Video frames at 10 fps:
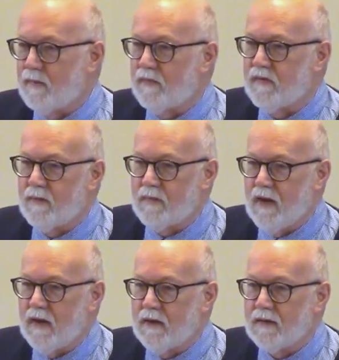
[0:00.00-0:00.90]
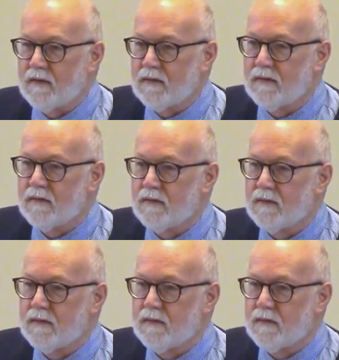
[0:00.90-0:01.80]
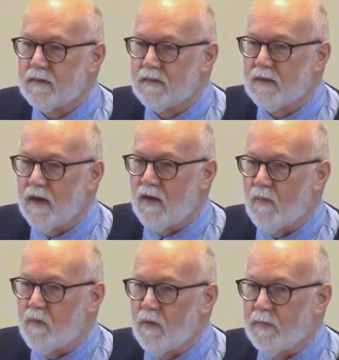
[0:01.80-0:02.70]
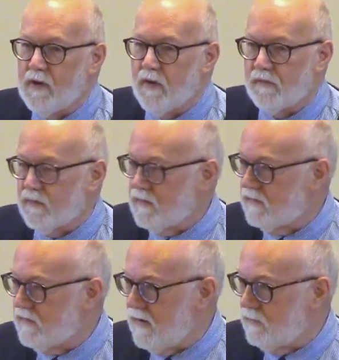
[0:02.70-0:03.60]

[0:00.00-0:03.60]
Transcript: someday. I hope we'll be known for the same